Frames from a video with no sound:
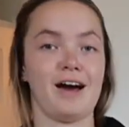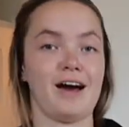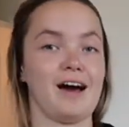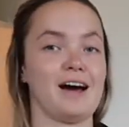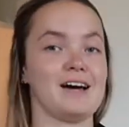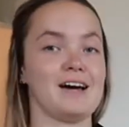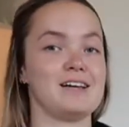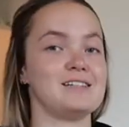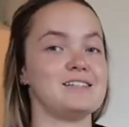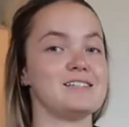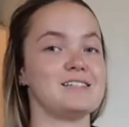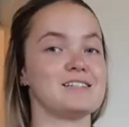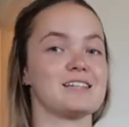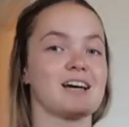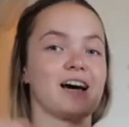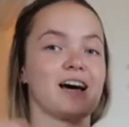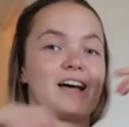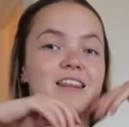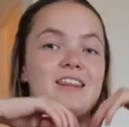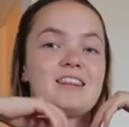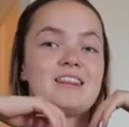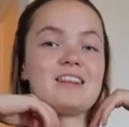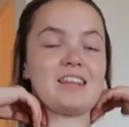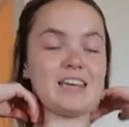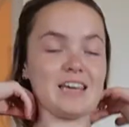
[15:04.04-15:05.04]
And
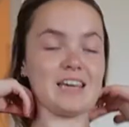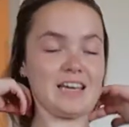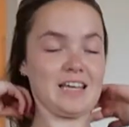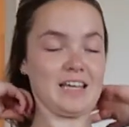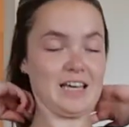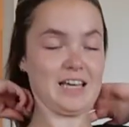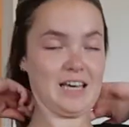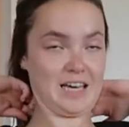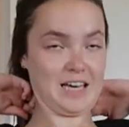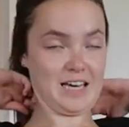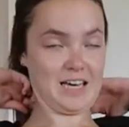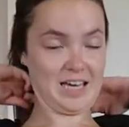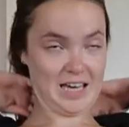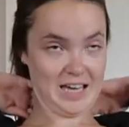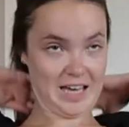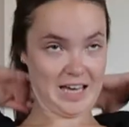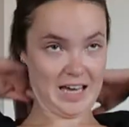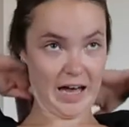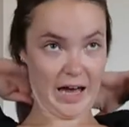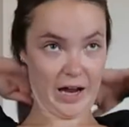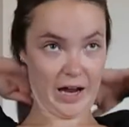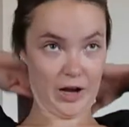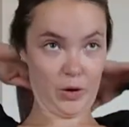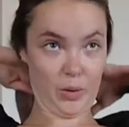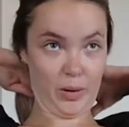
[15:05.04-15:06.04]
I think,
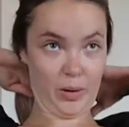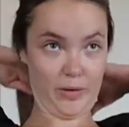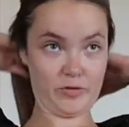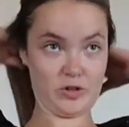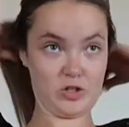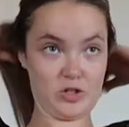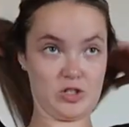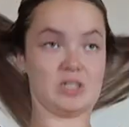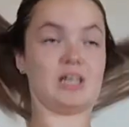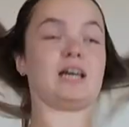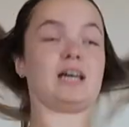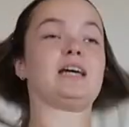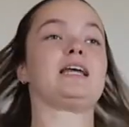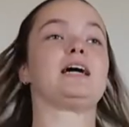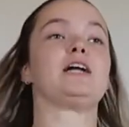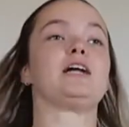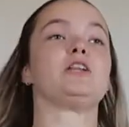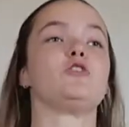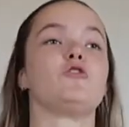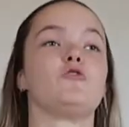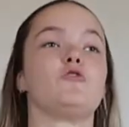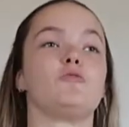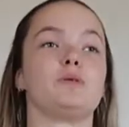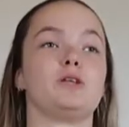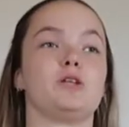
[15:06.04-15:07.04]
I know I've just said I
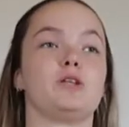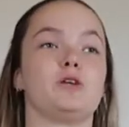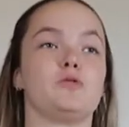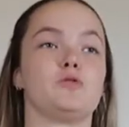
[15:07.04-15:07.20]
love my